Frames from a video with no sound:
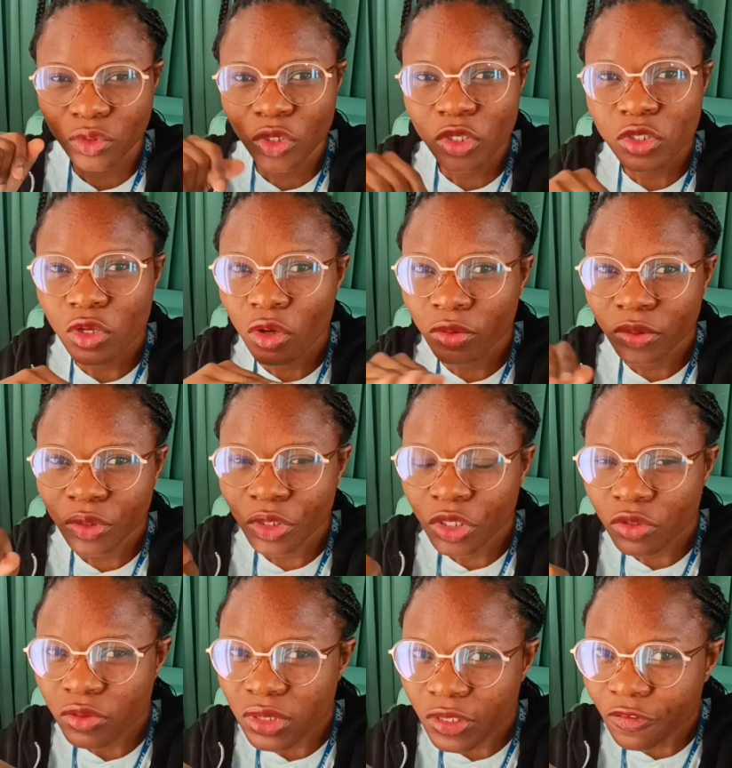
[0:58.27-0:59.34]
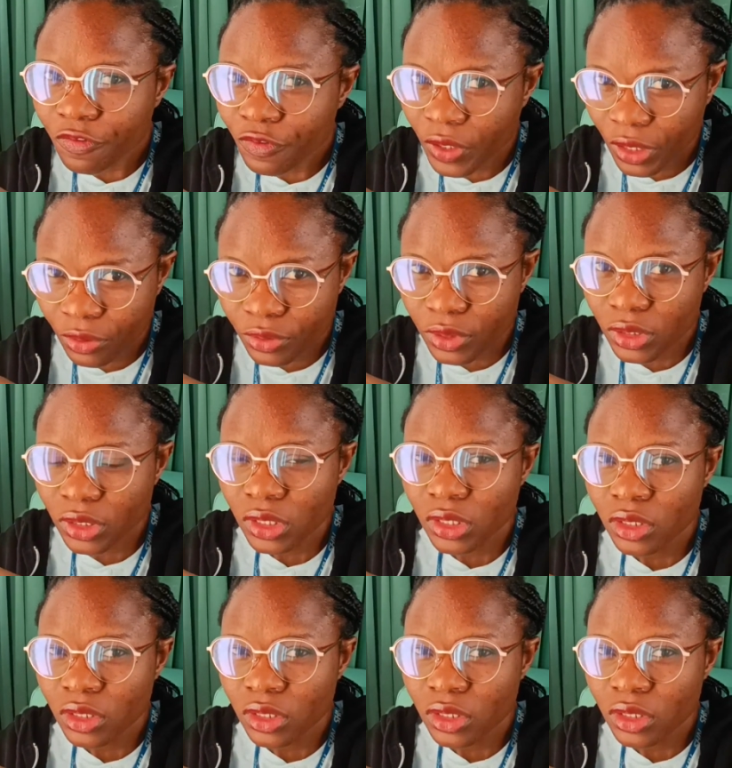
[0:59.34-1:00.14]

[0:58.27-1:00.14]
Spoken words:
Not all the QC failed.